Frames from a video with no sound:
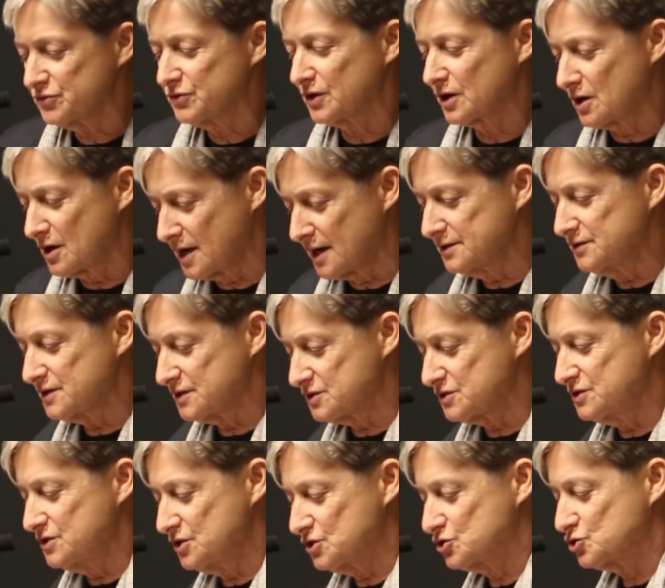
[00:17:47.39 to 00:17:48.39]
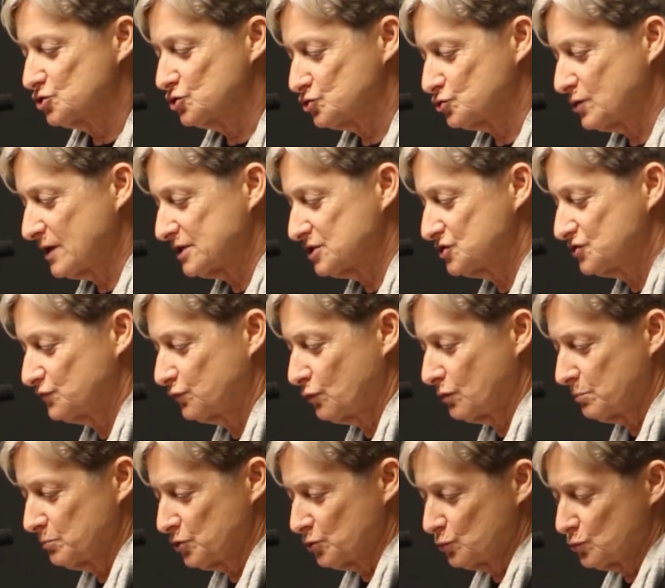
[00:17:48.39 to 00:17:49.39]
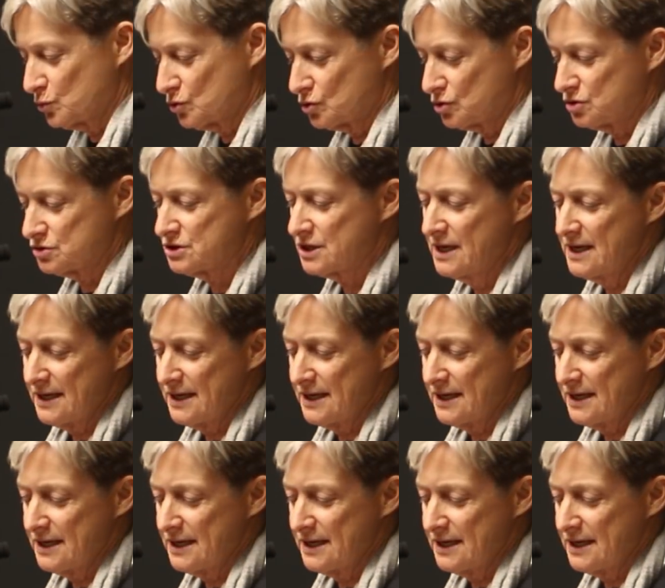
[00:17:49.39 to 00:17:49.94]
the kind that seeks to transform the world